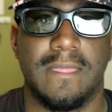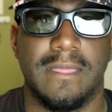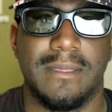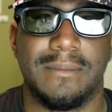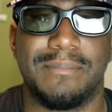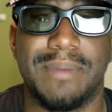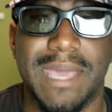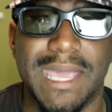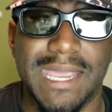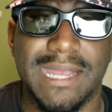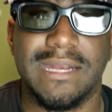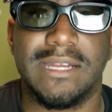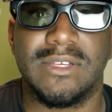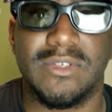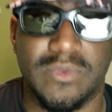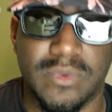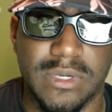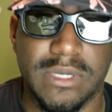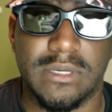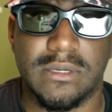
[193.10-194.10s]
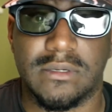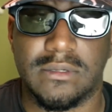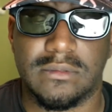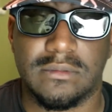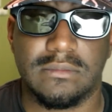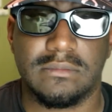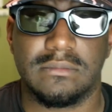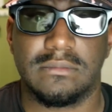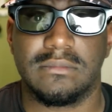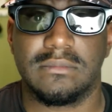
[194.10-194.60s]
Pain is real.
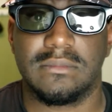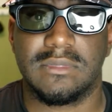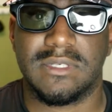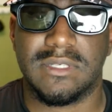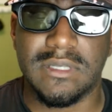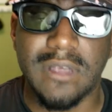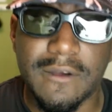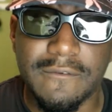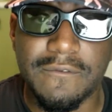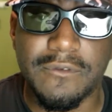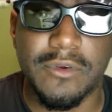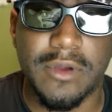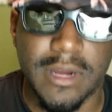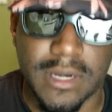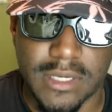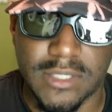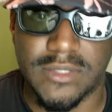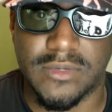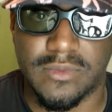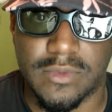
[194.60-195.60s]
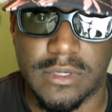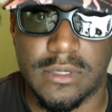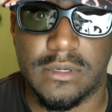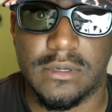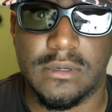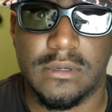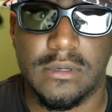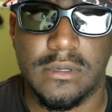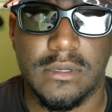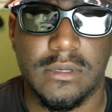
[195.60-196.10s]
Suffering is
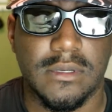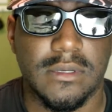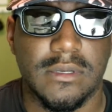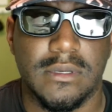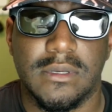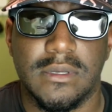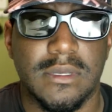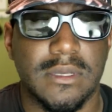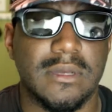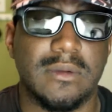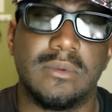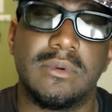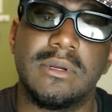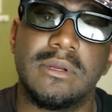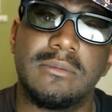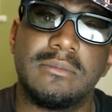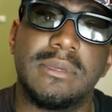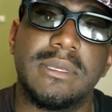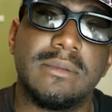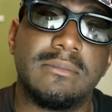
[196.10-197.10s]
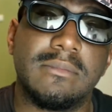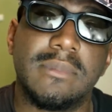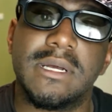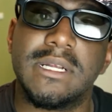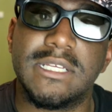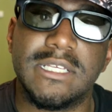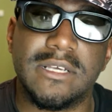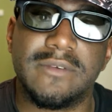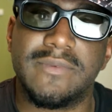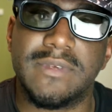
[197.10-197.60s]
real. It wouldn't be
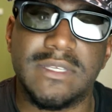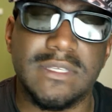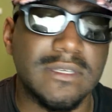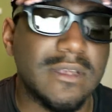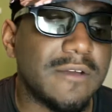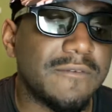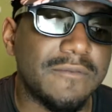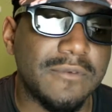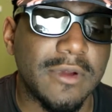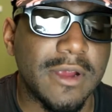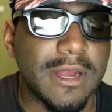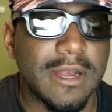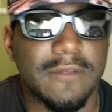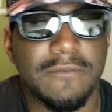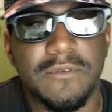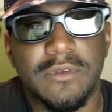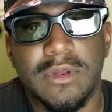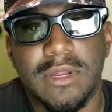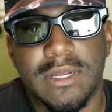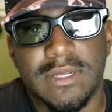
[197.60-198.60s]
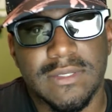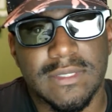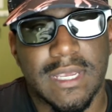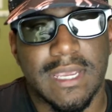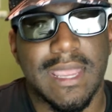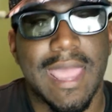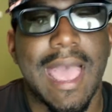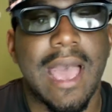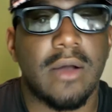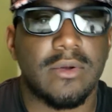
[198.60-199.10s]
much of a suffering if you didn't
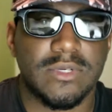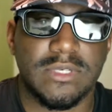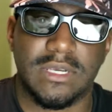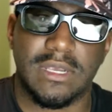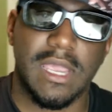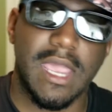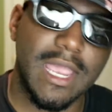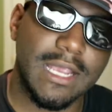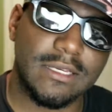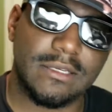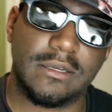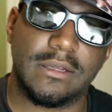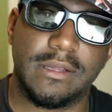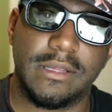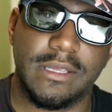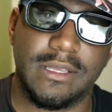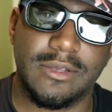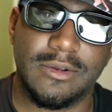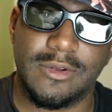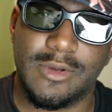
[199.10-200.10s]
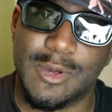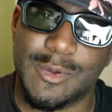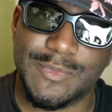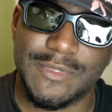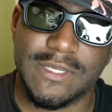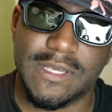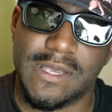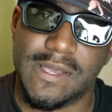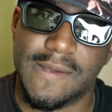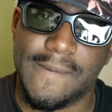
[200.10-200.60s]
say ouch occasionally, you know what I'm
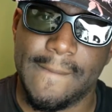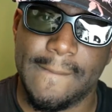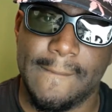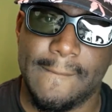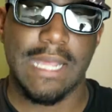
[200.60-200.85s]
saying?